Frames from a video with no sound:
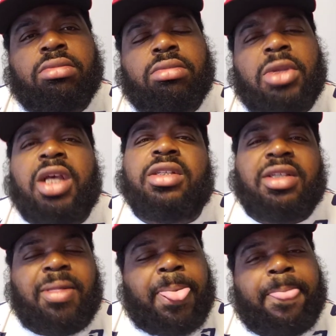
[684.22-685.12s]
Yeah,
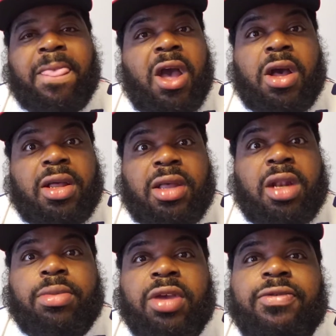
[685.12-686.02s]
I had
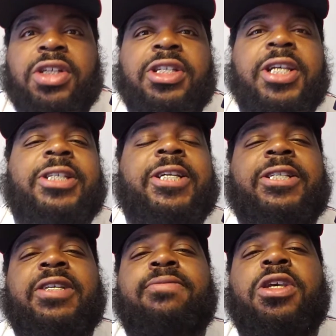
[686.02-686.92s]
a brain fart.
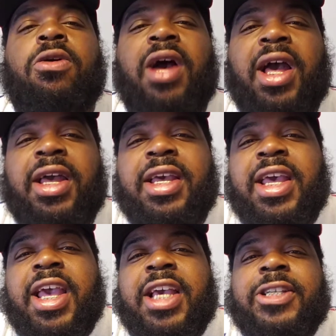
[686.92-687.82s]
THATBOISCURRY
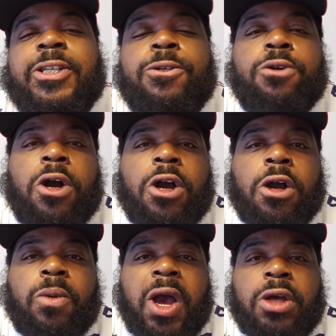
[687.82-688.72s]

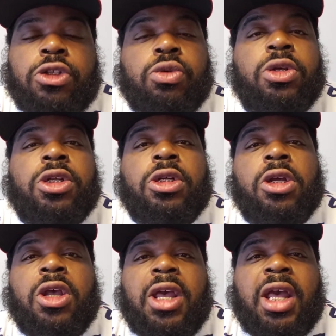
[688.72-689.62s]
on Twitter.
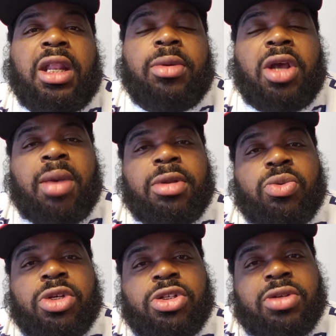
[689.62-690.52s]
And let me know how many
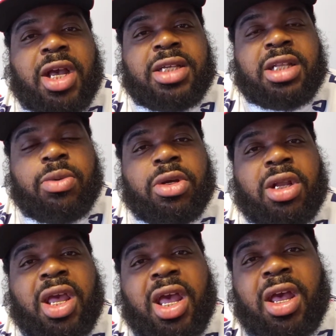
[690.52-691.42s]
wins you guys think we're going
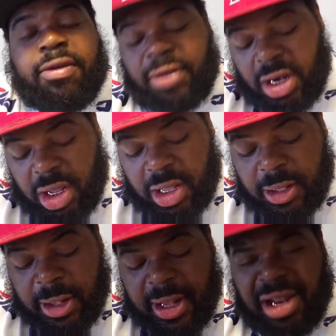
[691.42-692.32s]
to have. And
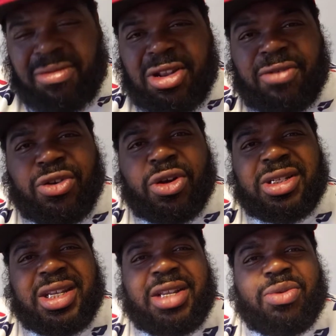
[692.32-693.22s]
let me know if you're going
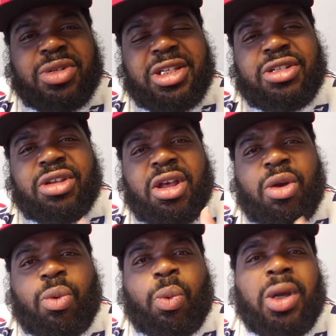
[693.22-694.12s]
to any of these
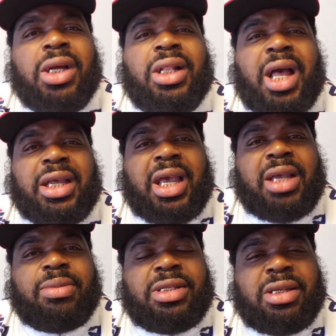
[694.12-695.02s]
1 o'clock
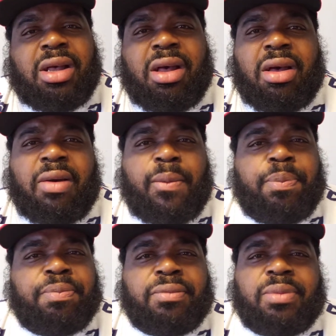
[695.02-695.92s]
games.
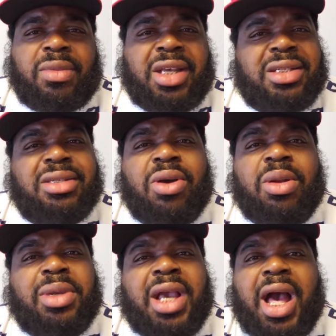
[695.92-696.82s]
Because it's going
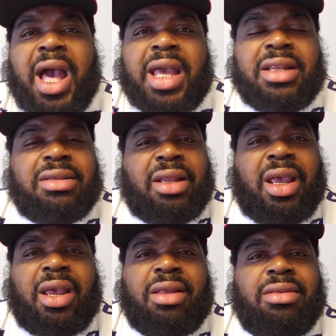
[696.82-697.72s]
to be hot.
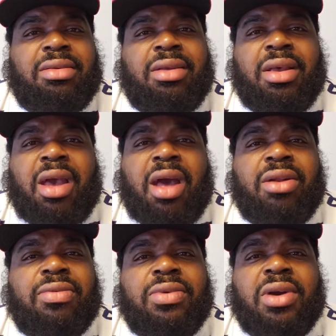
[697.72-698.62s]
And I
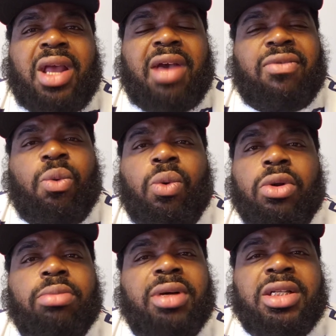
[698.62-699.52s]
don't know if you're going to have a
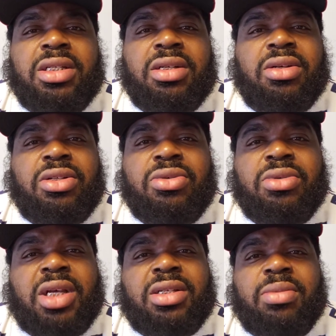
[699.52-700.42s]
water budget on you,
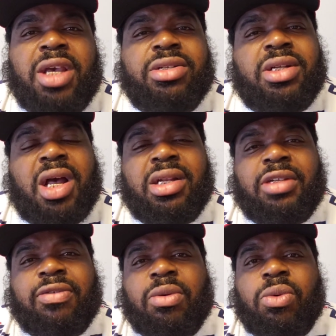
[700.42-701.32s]
like some extra dollars
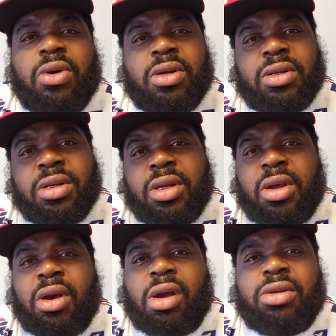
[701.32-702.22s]
for the water.
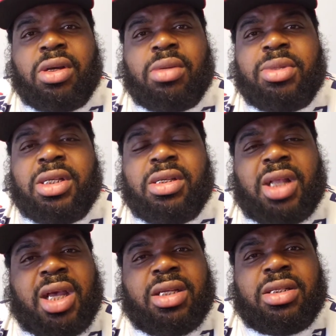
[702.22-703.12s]
Or you're going to be
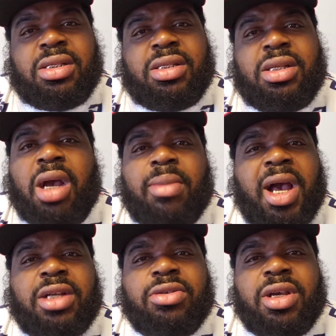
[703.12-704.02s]
like just dumb
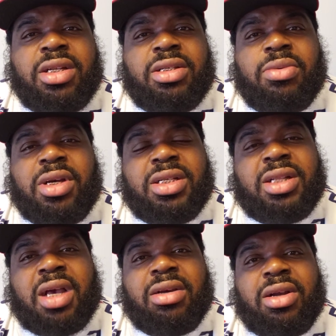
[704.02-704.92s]
hydrated to where it's
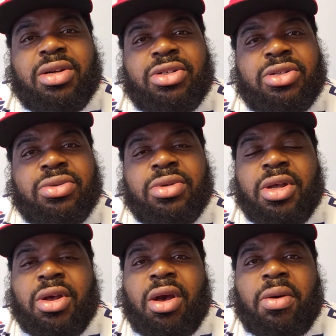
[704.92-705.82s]
not going to hurt you
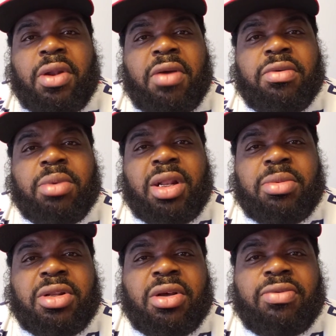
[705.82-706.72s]
or whatever. But let
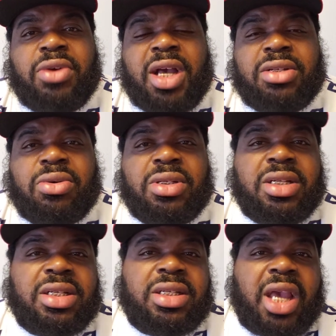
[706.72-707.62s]
me know if you guys are going to
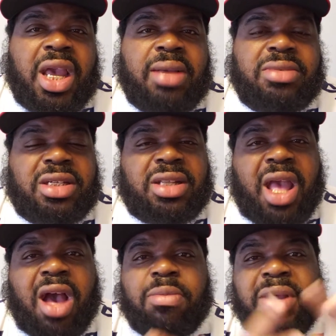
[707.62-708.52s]
these games and
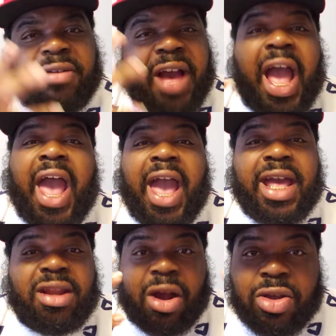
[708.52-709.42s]
how big of a
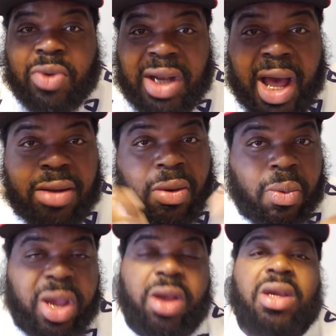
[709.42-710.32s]
hat are you allowed to
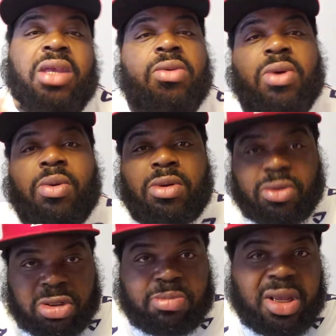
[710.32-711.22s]
wear. Can you wear one of
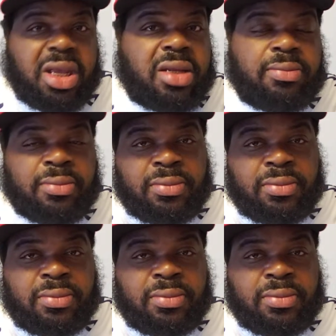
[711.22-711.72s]
those big